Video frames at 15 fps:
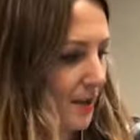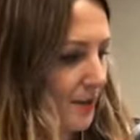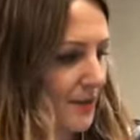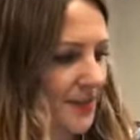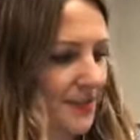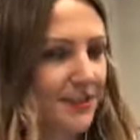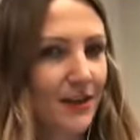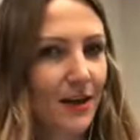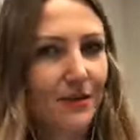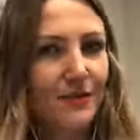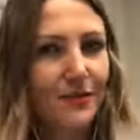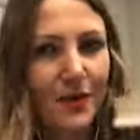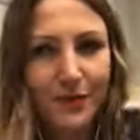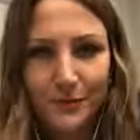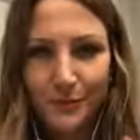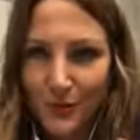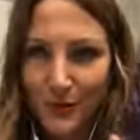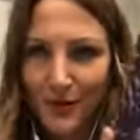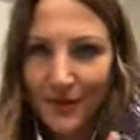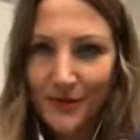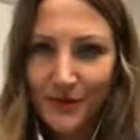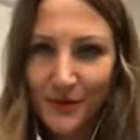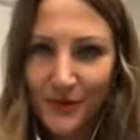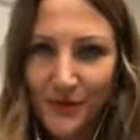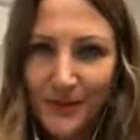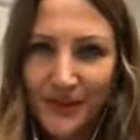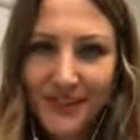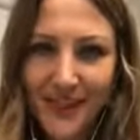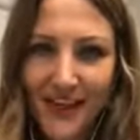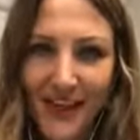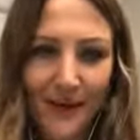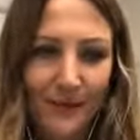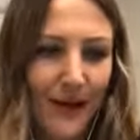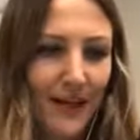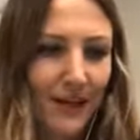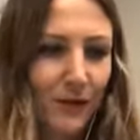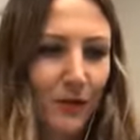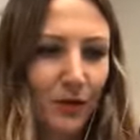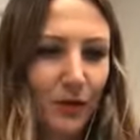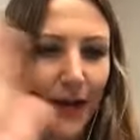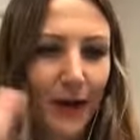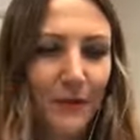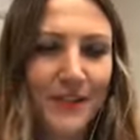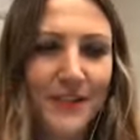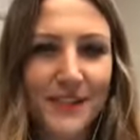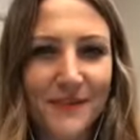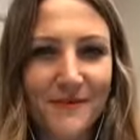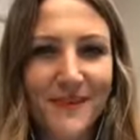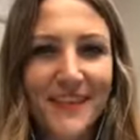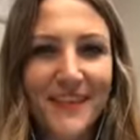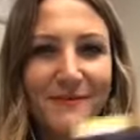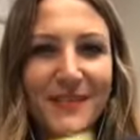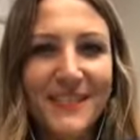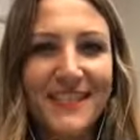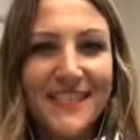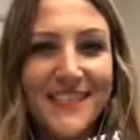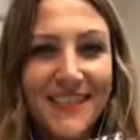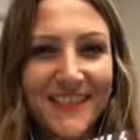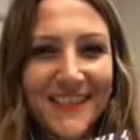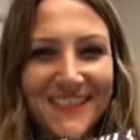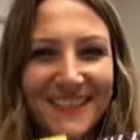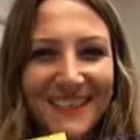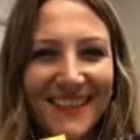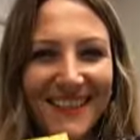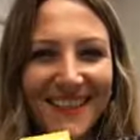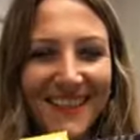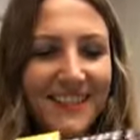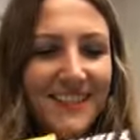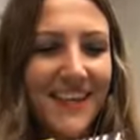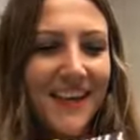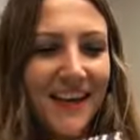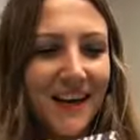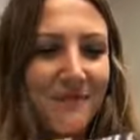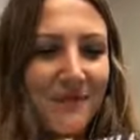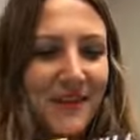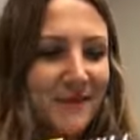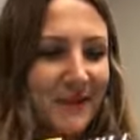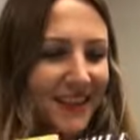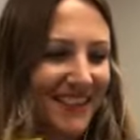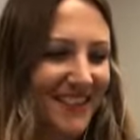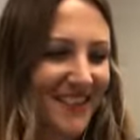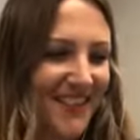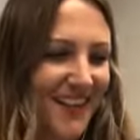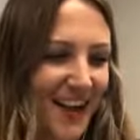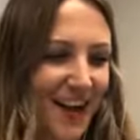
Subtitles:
This is her first book, The Source, and all that wisdom has been distilled into here, pretty much.